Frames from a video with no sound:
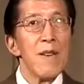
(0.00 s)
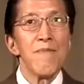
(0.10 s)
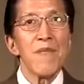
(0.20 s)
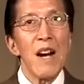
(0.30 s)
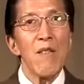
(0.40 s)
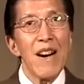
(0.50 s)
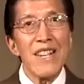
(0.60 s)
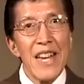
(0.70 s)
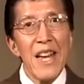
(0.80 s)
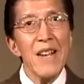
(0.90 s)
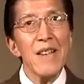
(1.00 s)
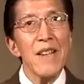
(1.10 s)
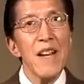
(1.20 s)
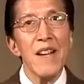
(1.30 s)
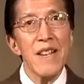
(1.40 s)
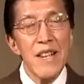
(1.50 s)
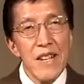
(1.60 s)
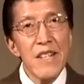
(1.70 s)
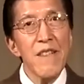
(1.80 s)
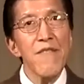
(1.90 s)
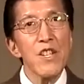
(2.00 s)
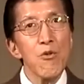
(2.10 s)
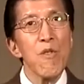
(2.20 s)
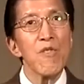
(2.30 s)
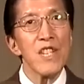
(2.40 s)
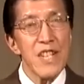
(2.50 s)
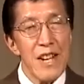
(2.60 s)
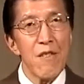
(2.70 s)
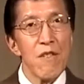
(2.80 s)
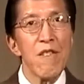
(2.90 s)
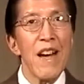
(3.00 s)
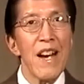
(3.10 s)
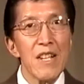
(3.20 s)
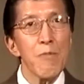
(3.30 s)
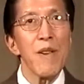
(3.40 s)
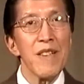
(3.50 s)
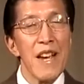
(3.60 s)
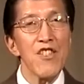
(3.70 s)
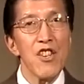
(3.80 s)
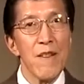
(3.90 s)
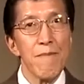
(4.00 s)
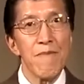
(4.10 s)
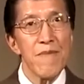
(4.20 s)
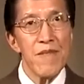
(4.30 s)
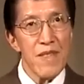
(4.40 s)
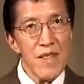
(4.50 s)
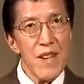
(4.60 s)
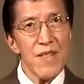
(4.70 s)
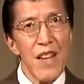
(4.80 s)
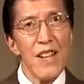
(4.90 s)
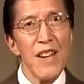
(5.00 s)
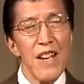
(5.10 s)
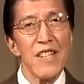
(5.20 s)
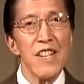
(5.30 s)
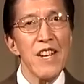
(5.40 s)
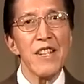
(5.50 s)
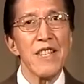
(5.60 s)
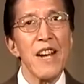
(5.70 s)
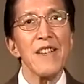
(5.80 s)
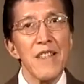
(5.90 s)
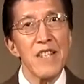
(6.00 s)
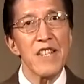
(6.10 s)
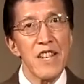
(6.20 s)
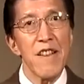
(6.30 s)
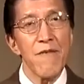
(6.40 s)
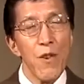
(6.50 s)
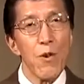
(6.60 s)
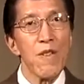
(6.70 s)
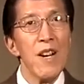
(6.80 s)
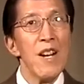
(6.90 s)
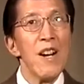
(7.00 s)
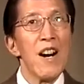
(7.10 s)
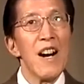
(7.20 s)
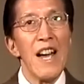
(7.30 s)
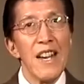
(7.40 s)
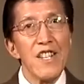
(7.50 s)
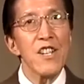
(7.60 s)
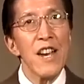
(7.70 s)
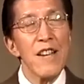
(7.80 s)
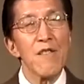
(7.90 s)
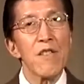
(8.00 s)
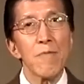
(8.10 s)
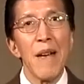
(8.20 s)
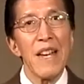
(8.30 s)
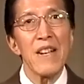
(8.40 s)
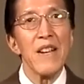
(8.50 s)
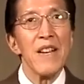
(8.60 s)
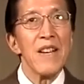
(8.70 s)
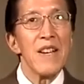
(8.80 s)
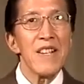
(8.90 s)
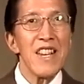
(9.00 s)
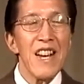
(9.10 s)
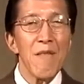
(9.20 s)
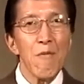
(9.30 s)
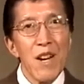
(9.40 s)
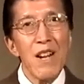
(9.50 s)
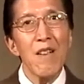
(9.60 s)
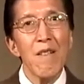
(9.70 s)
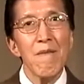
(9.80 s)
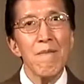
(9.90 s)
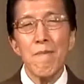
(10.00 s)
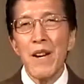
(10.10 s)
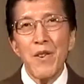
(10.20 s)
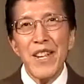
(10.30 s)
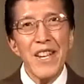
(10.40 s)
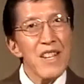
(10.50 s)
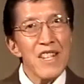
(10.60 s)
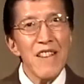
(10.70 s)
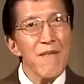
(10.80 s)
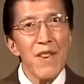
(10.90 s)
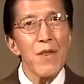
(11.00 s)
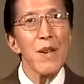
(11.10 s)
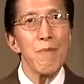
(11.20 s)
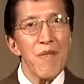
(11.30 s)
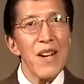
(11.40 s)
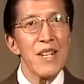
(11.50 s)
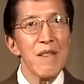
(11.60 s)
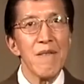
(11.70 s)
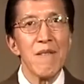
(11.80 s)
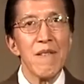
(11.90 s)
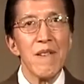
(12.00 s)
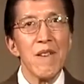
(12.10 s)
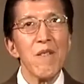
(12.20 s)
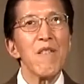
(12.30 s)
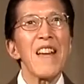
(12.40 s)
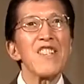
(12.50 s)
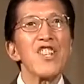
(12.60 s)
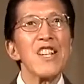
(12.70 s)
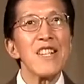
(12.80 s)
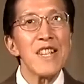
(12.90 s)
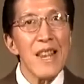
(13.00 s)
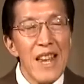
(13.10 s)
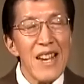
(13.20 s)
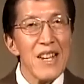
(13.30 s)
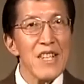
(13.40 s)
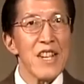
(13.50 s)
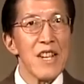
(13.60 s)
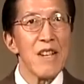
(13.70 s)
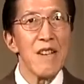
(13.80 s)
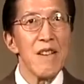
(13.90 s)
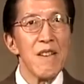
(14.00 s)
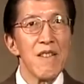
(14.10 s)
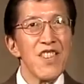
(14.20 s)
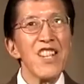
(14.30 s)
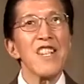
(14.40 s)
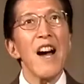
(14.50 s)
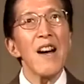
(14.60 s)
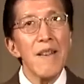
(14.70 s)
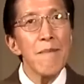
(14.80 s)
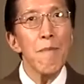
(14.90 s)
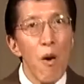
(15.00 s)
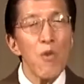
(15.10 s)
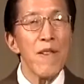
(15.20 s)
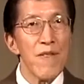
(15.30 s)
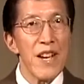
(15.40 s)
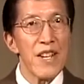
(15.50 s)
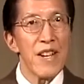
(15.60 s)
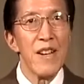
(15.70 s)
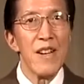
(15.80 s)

Now, again, an individual-centered explanation that is a tendency for educators make is that, well, Mary isn't very bright, or that she's lazy, she's unmotivated,